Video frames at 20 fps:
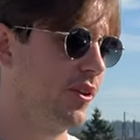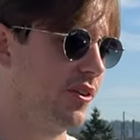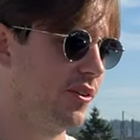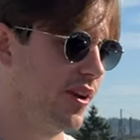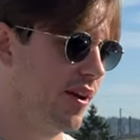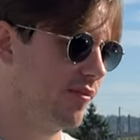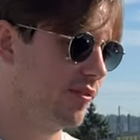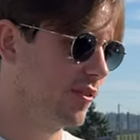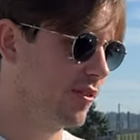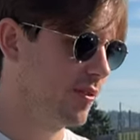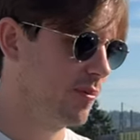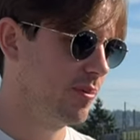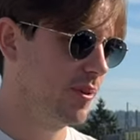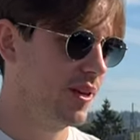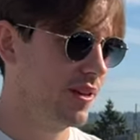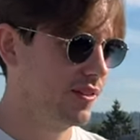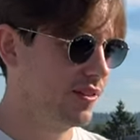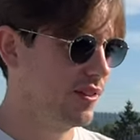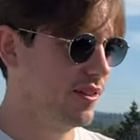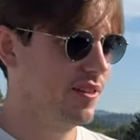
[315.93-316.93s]
You don't have to
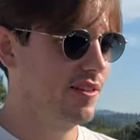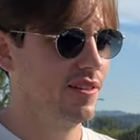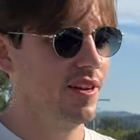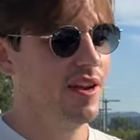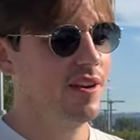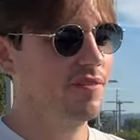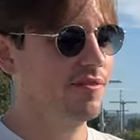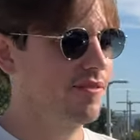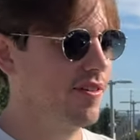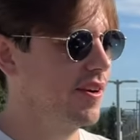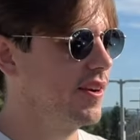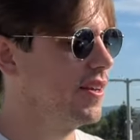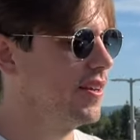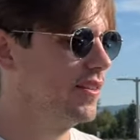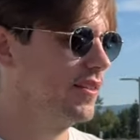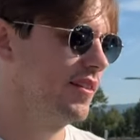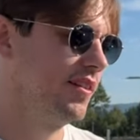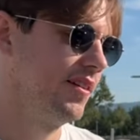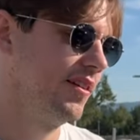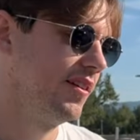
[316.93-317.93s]
replace the entire front
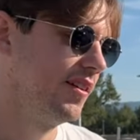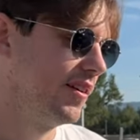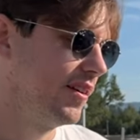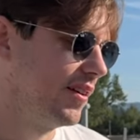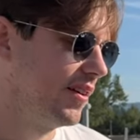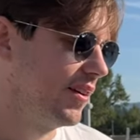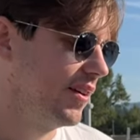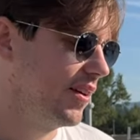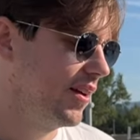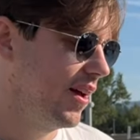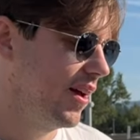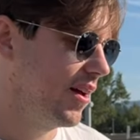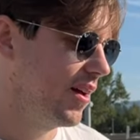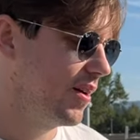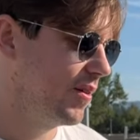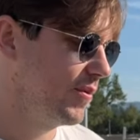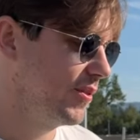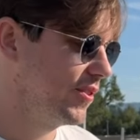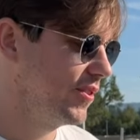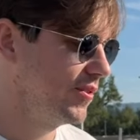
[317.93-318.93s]
end,
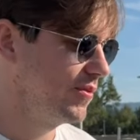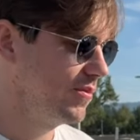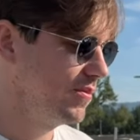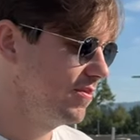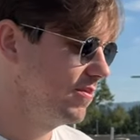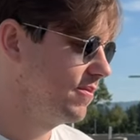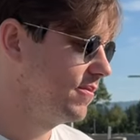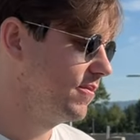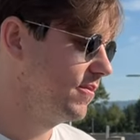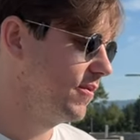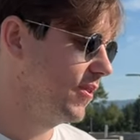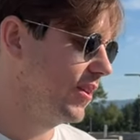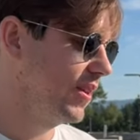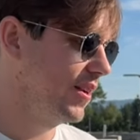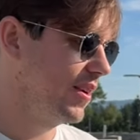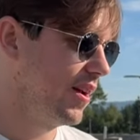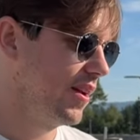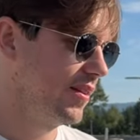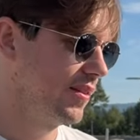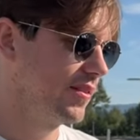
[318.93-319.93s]
uh, which is really
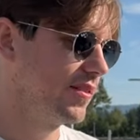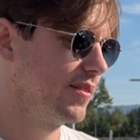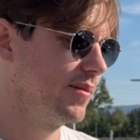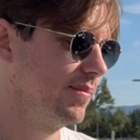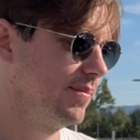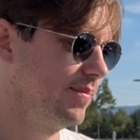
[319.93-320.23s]
nice.